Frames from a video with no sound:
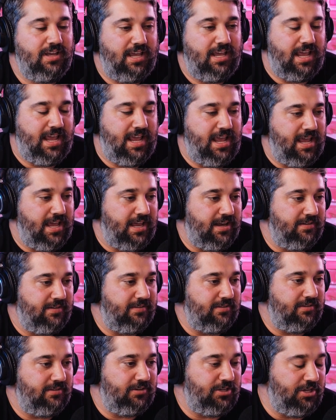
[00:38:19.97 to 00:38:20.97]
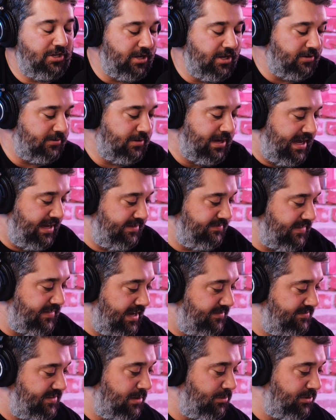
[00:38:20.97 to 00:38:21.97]
And,
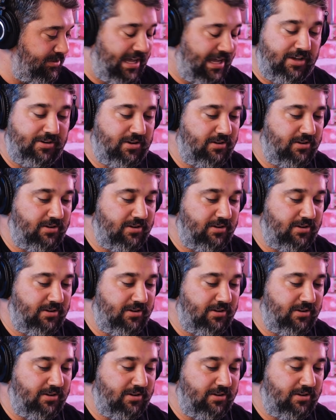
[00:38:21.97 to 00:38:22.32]
I've doubled down